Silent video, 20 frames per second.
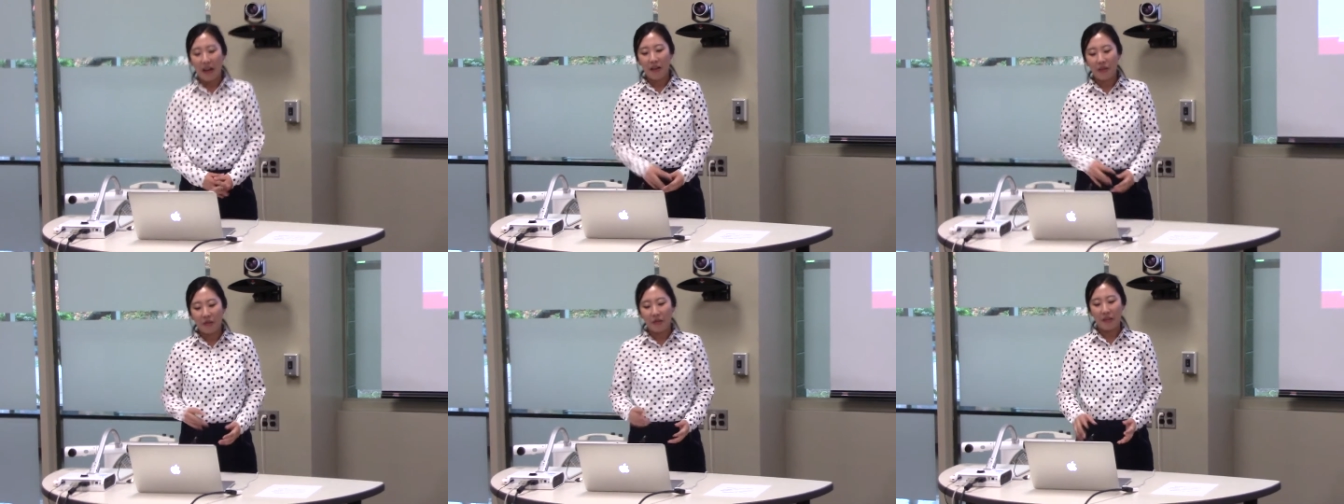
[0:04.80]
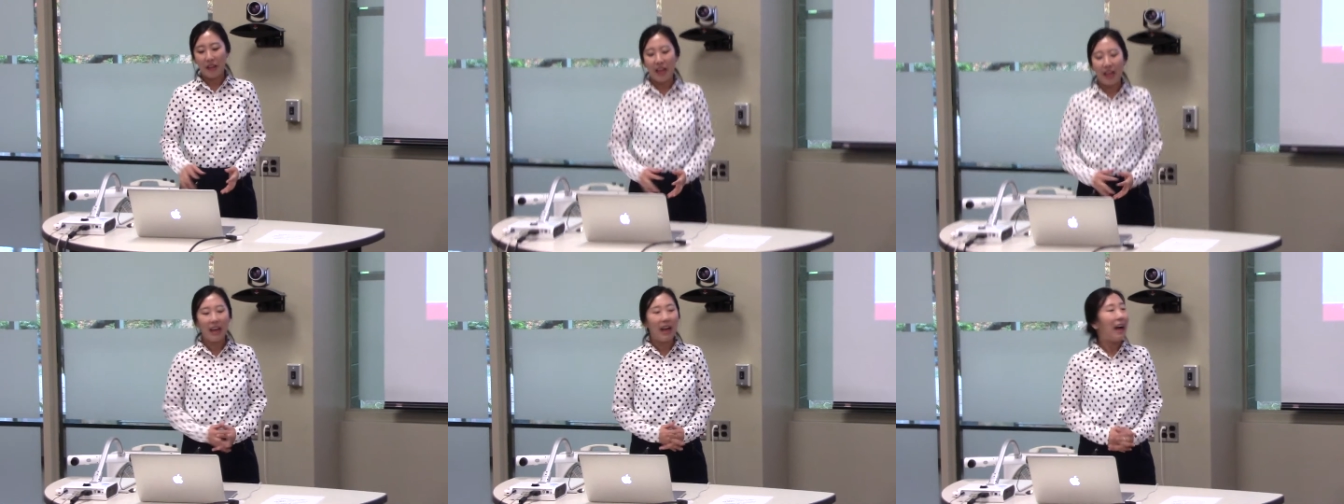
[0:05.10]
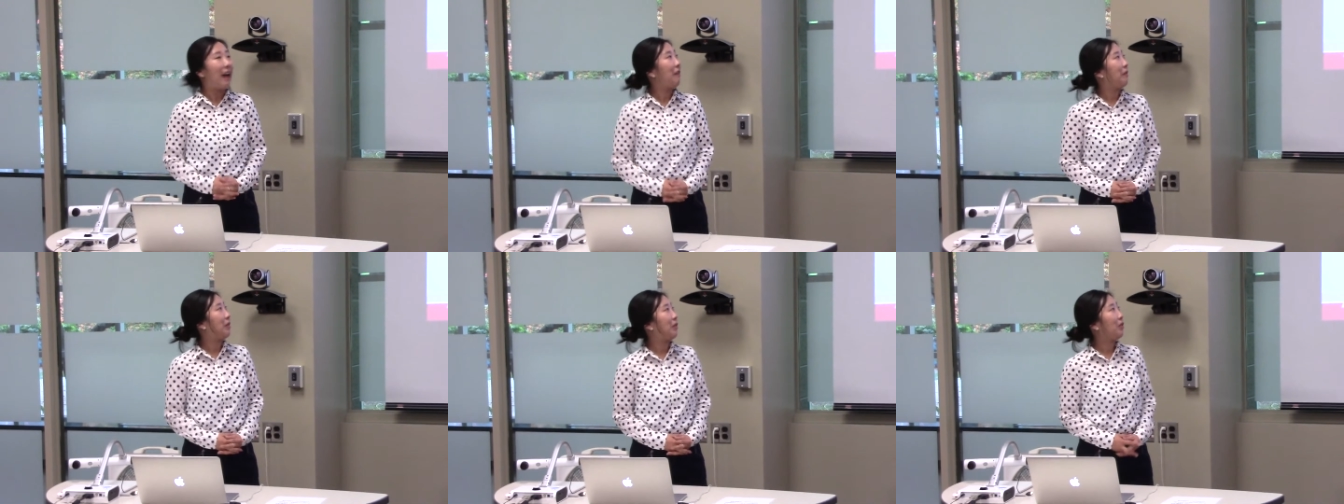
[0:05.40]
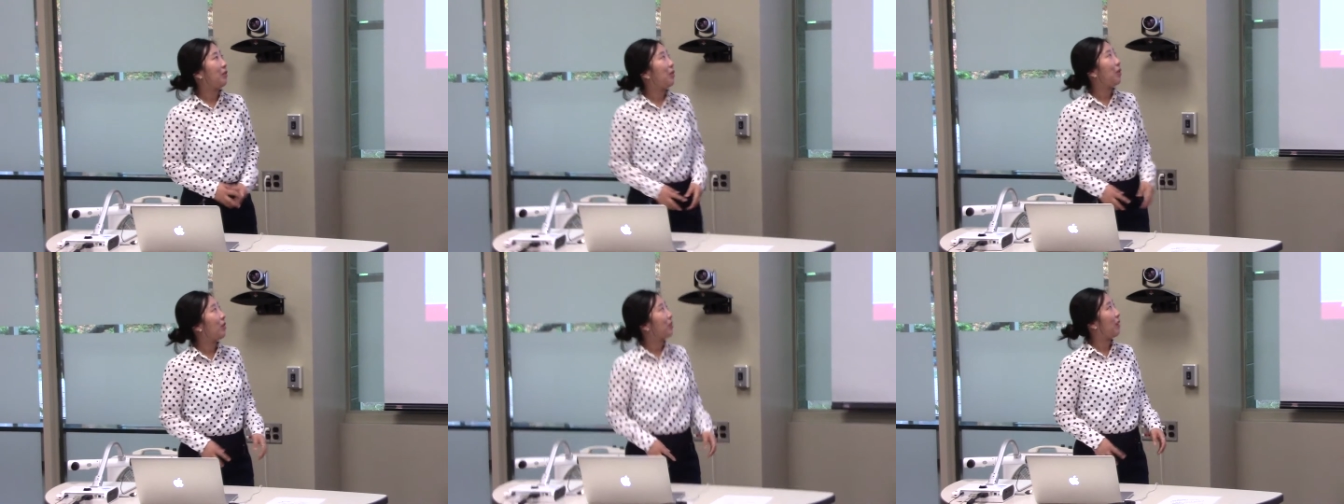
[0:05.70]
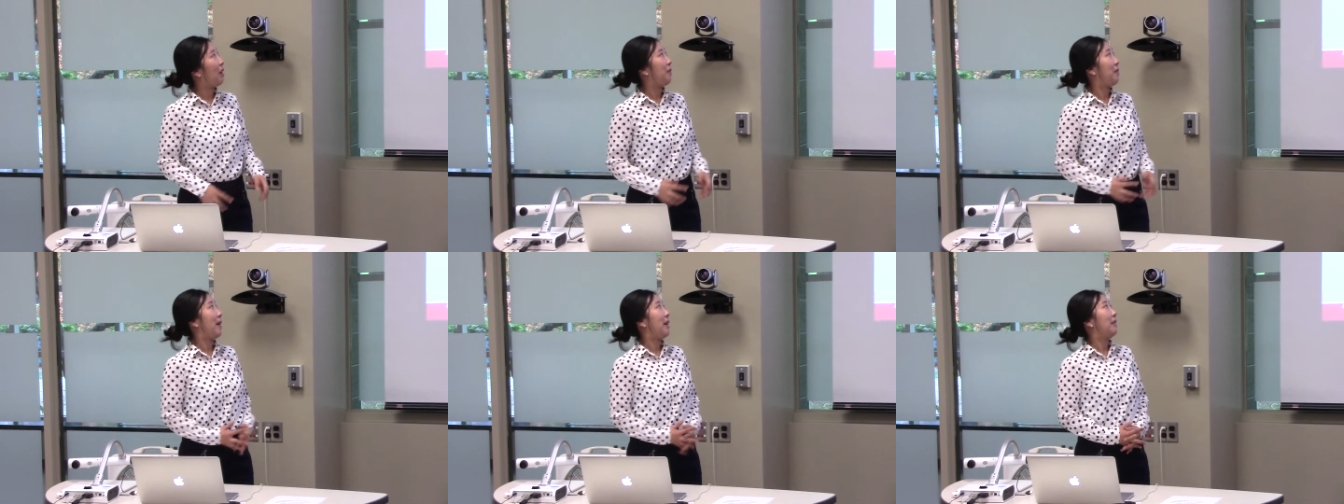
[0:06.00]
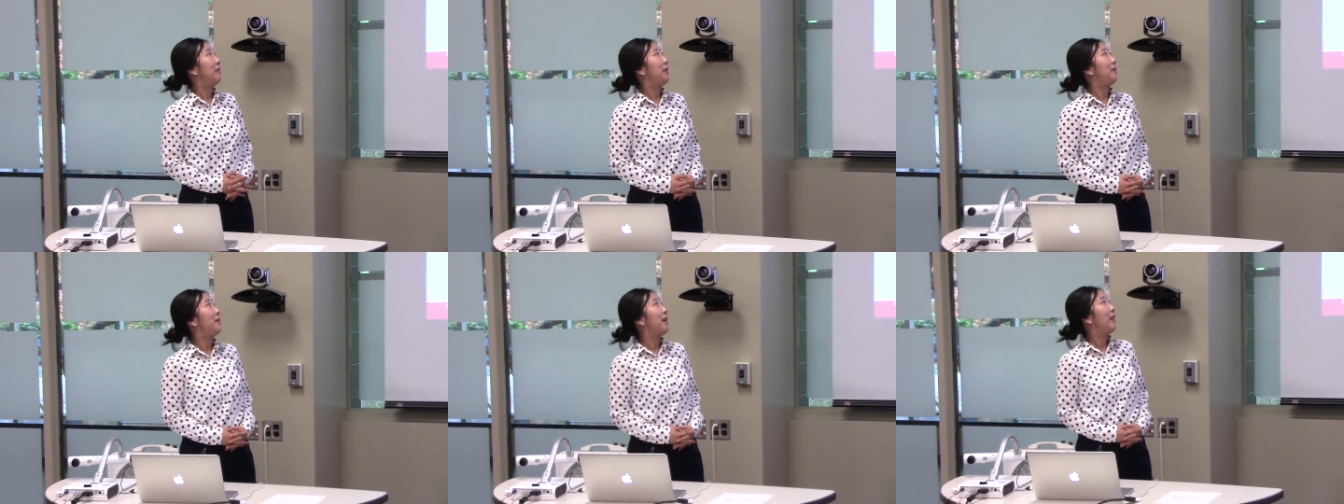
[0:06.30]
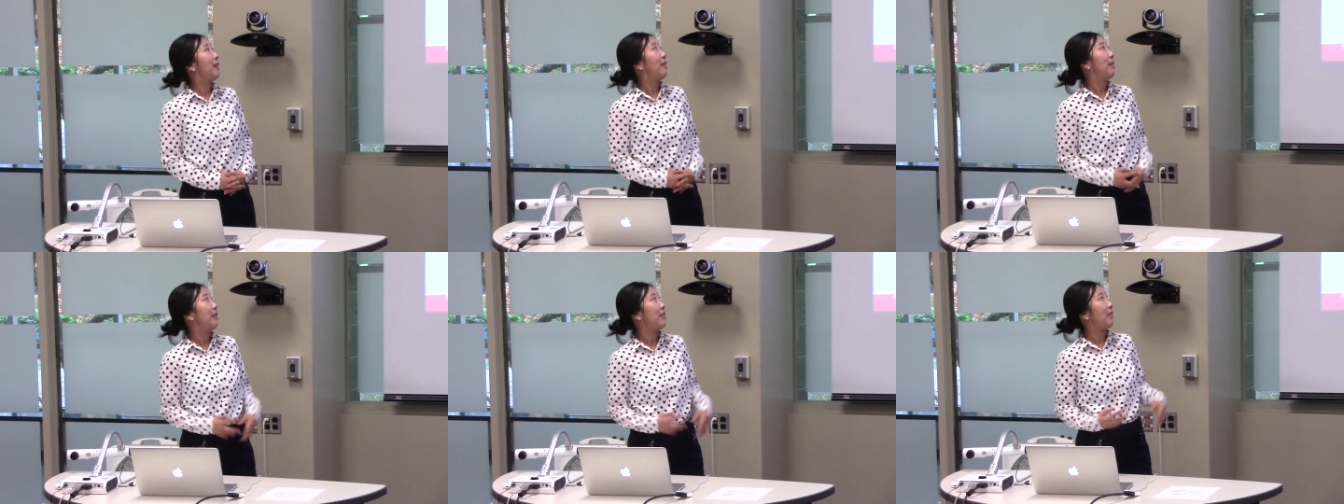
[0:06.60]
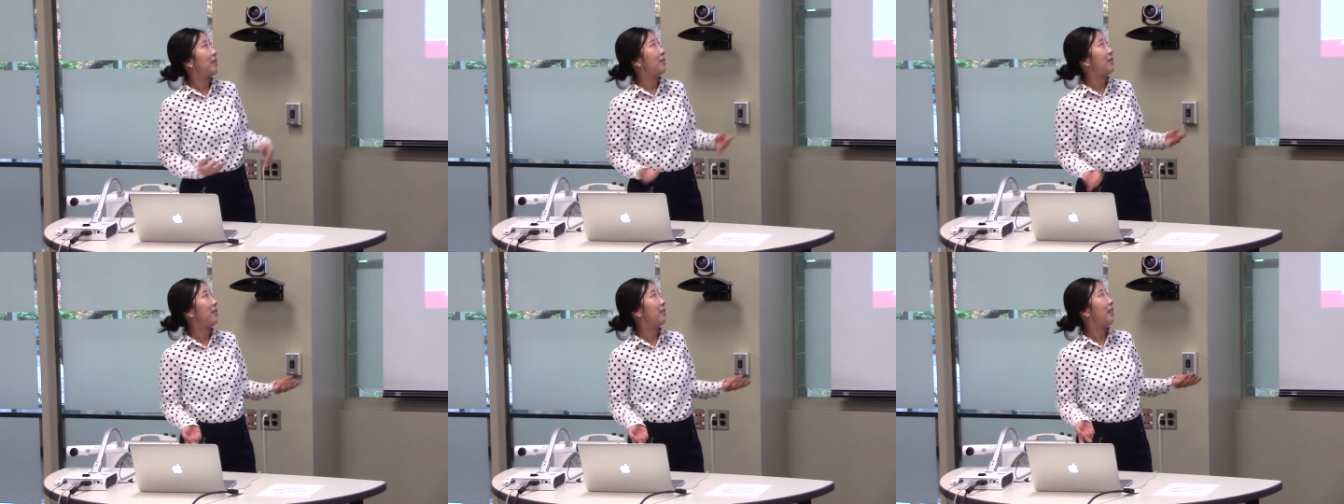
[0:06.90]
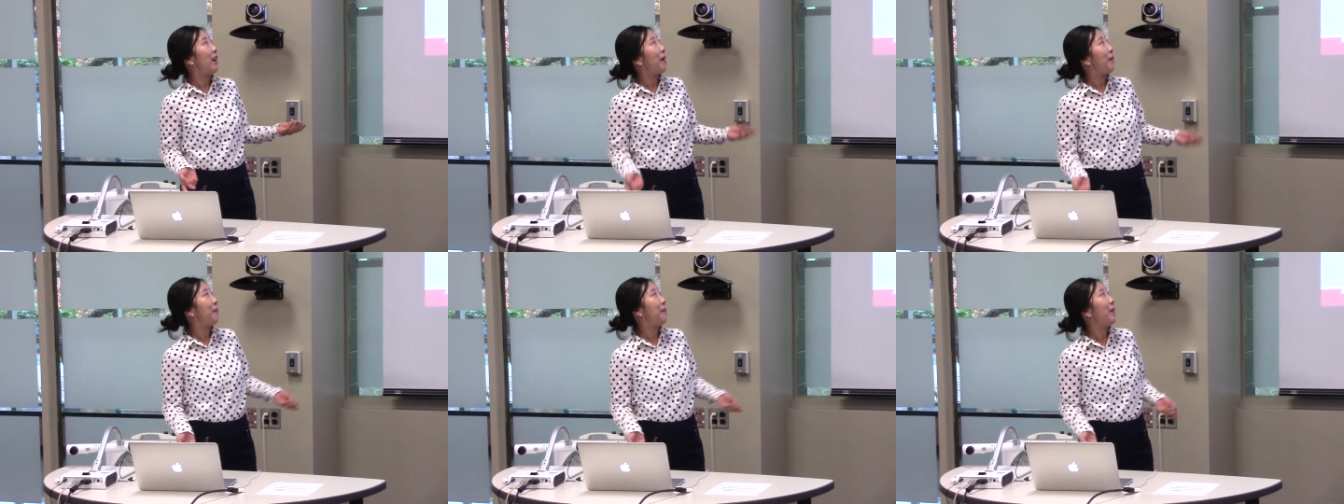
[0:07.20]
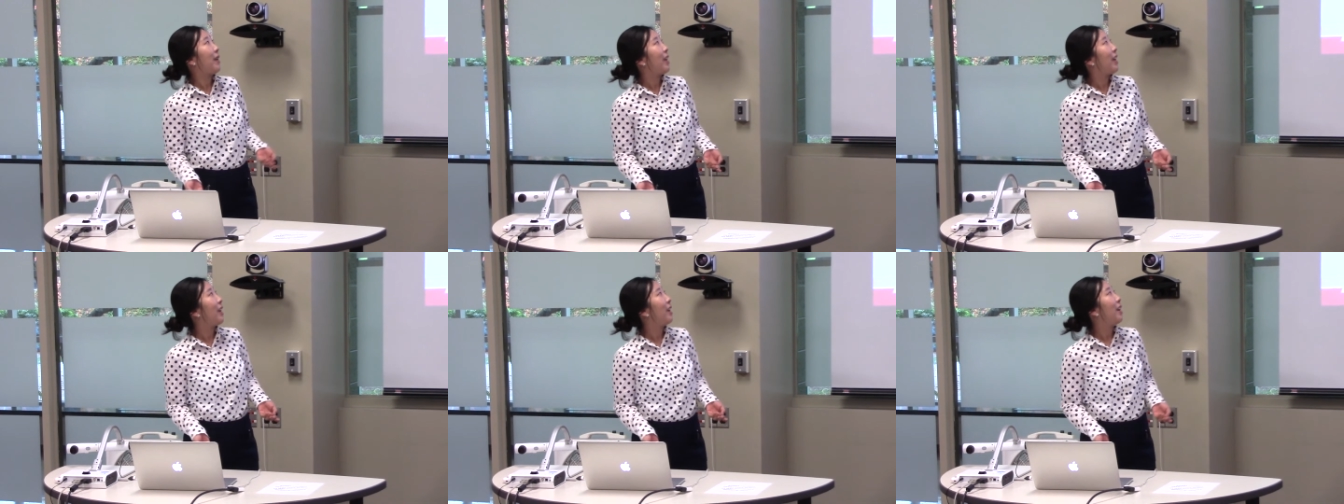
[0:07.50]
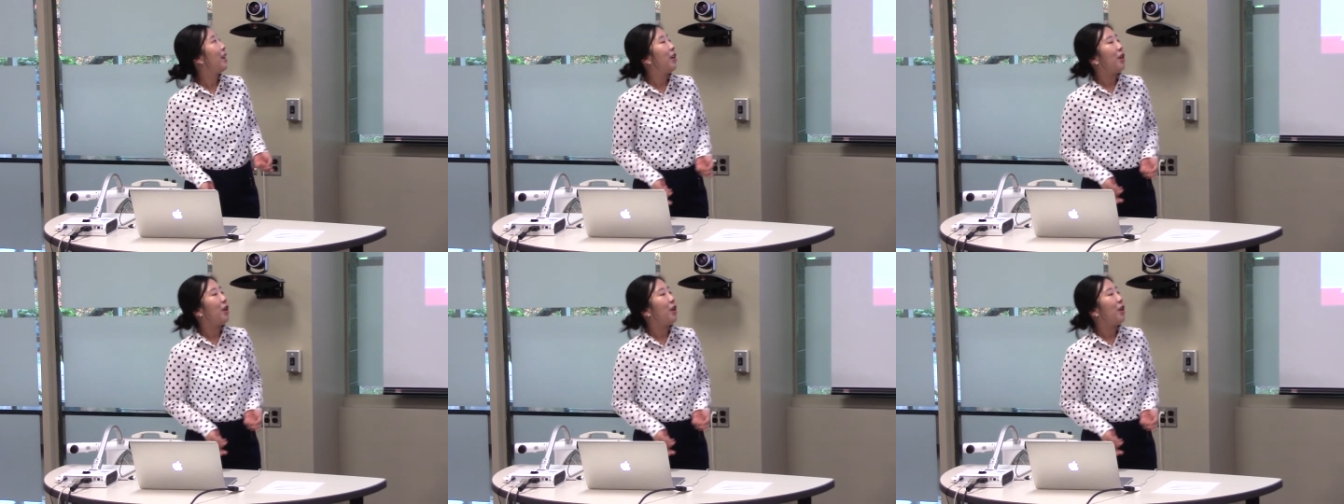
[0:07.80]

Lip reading: Today I want to talk about my research topic.